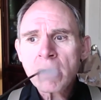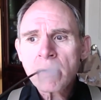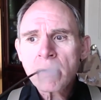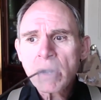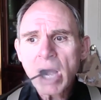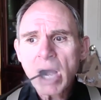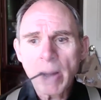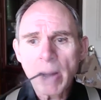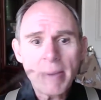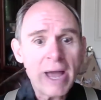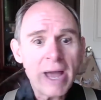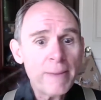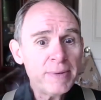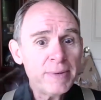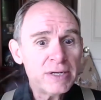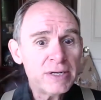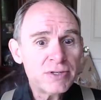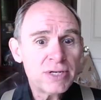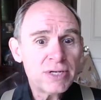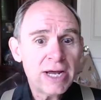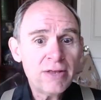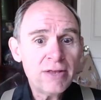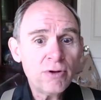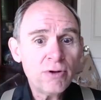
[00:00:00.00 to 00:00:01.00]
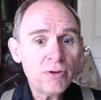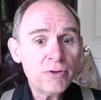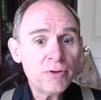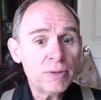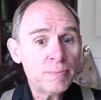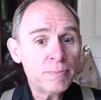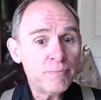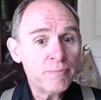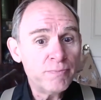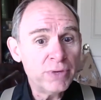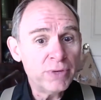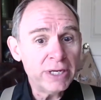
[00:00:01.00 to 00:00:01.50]
I'm happy to say, though,
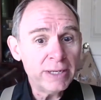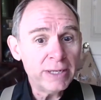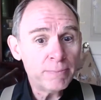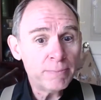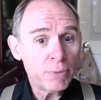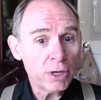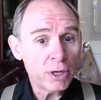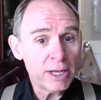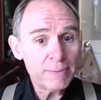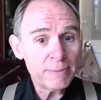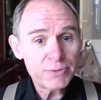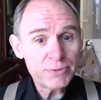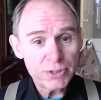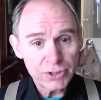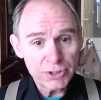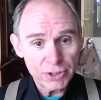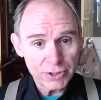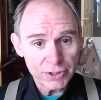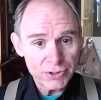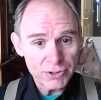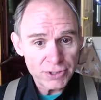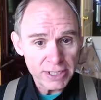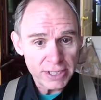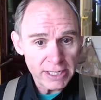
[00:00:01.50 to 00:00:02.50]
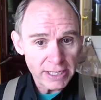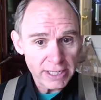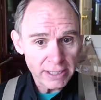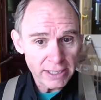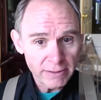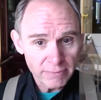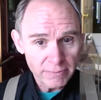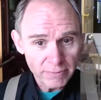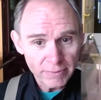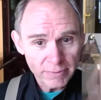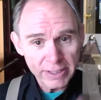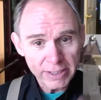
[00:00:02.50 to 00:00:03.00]
that the pull-ups, as you can see
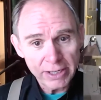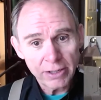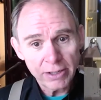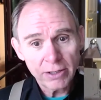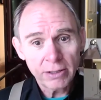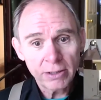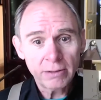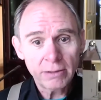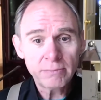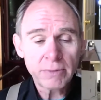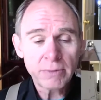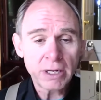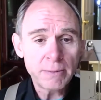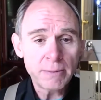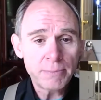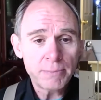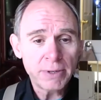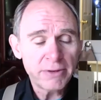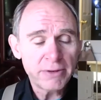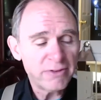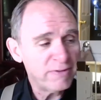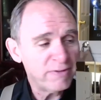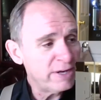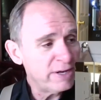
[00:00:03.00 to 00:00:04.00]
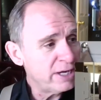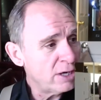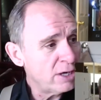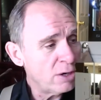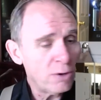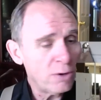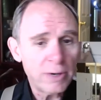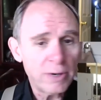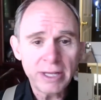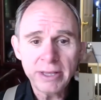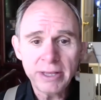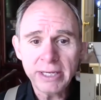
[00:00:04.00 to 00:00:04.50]
here, I'm going to put up the
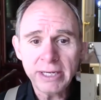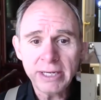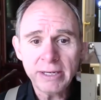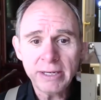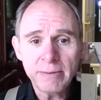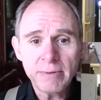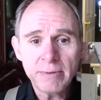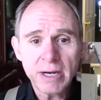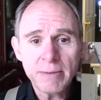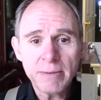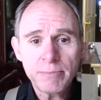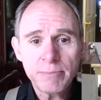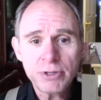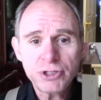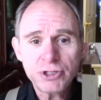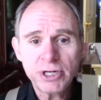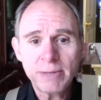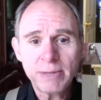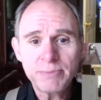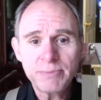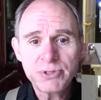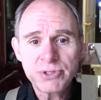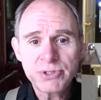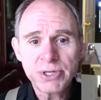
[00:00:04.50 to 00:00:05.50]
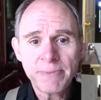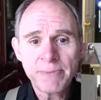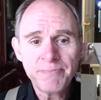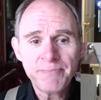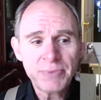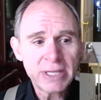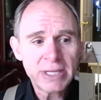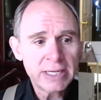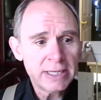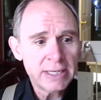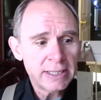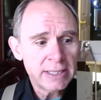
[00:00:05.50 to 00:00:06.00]
video, and the push-ups
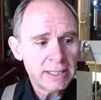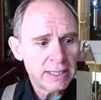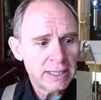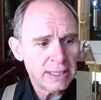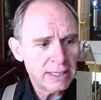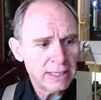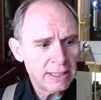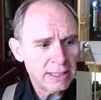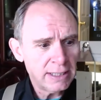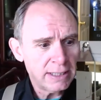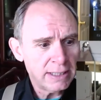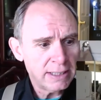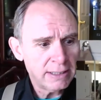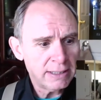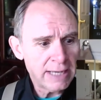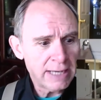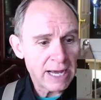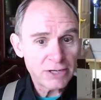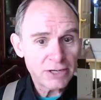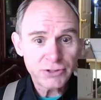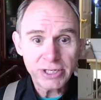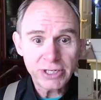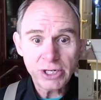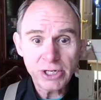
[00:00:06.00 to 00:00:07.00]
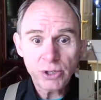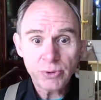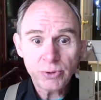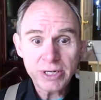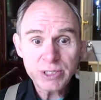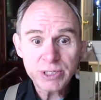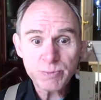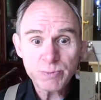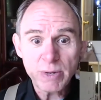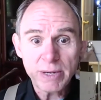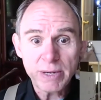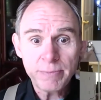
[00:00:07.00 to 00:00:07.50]
actually
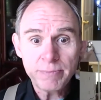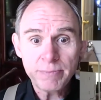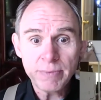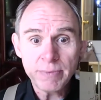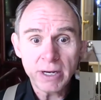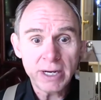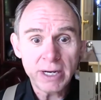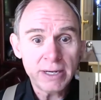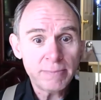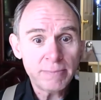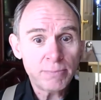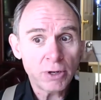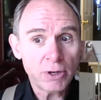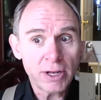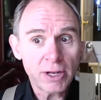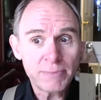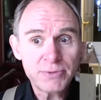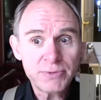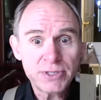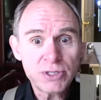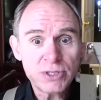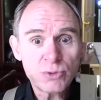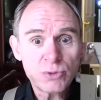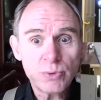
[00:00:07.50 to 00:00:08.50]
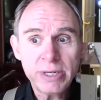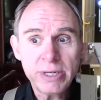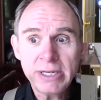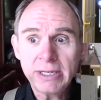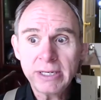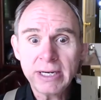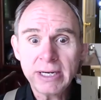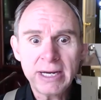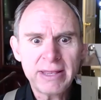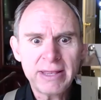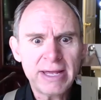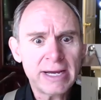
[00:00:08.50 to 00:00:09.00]
increased my pull-ups this week.
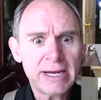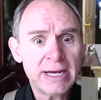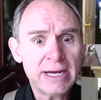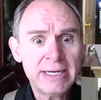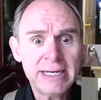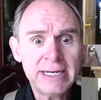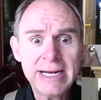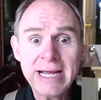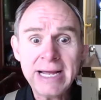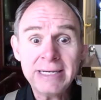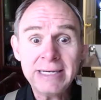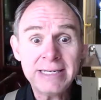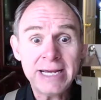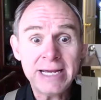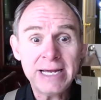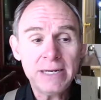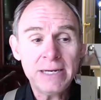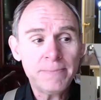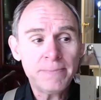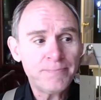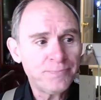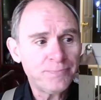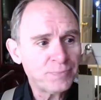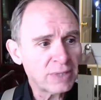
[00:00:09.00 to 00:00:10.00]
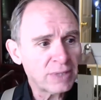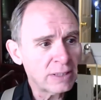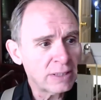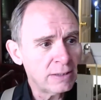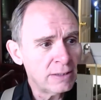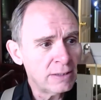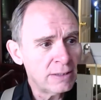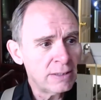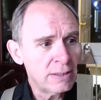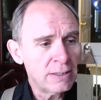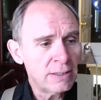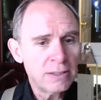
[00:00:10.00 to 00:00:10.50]
I think I did 18,
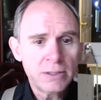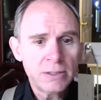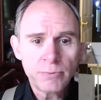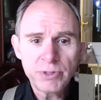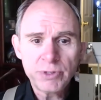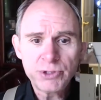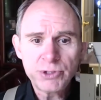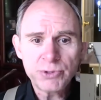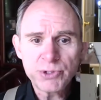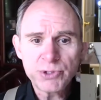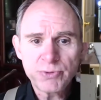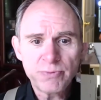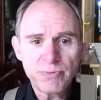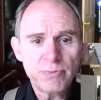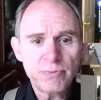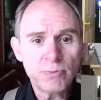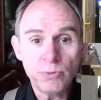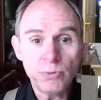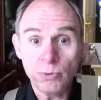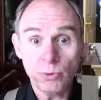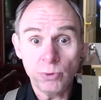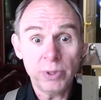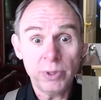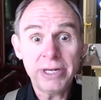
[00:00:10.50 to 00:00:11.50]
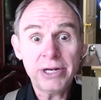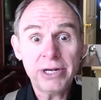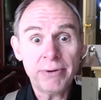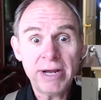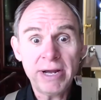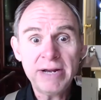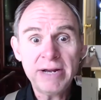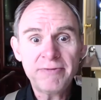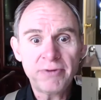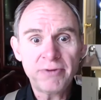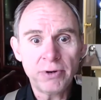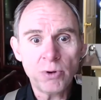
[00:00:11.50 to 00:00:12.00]
which was really
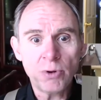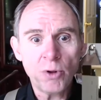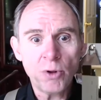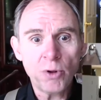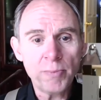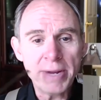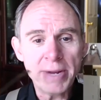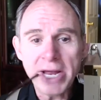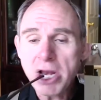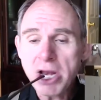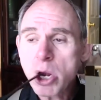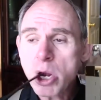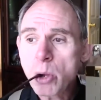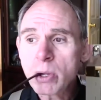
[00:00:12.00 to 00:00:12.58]
great for an old man.